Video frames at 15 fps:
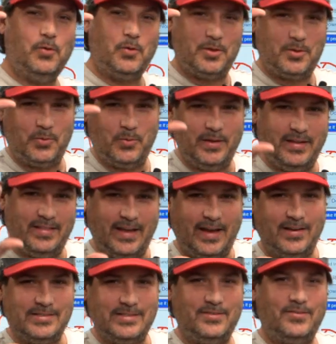or
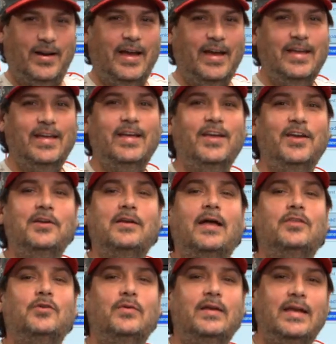20,000, right? You're
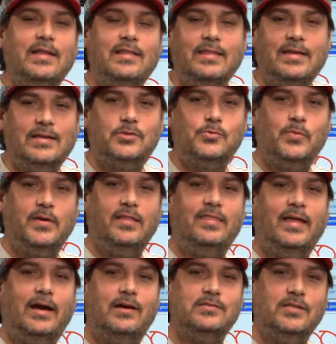not doing anything at
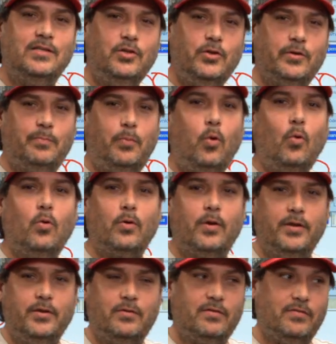20,000. You're poor.
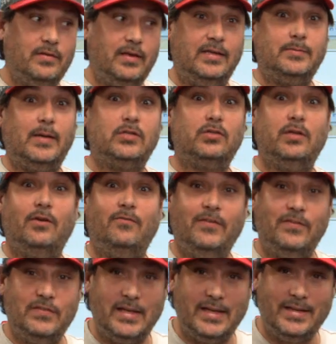You're especially in
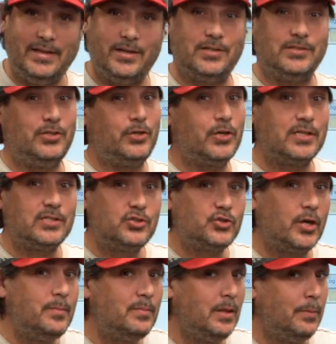15 years, you're
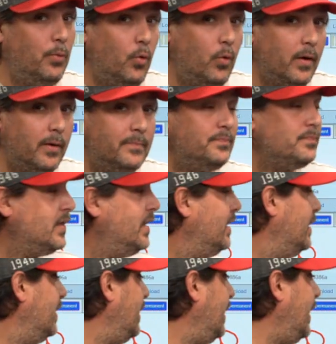extremely poor.
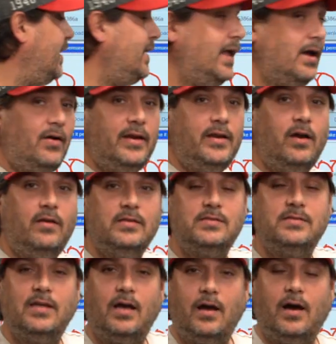And now I know this
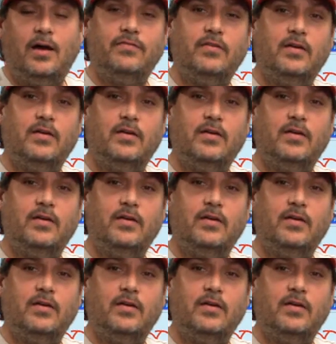is off